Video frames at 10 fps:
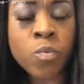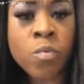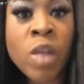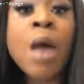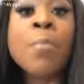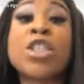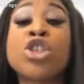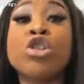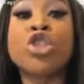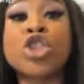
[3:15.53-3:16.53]
But
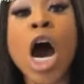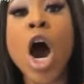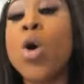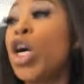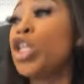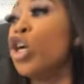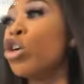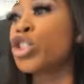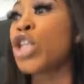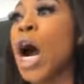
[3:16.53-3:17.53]

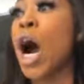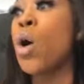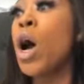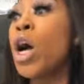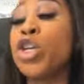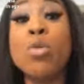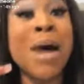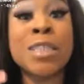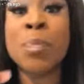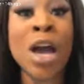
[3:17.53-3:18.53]
you
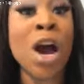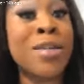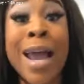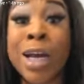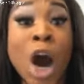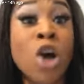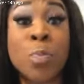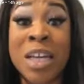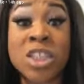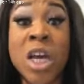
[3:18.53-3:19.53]
must be on that coke,
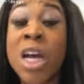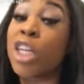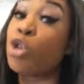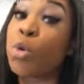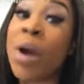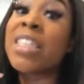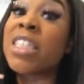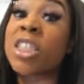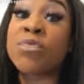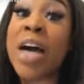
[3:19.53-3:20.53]
bitch, because you crazy
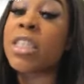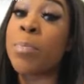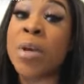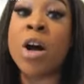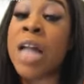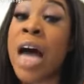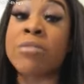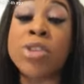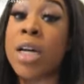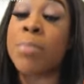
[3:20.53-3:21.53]
as fuck to be on live
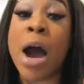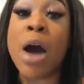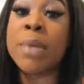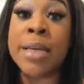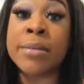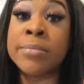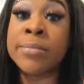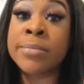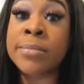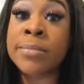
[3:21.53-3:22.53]
talking about me.
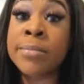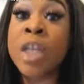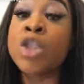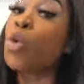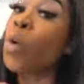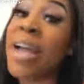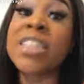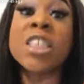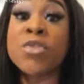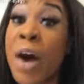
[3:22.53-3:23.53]
You crazy
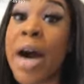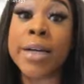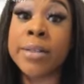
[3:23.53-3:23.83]
as fuck.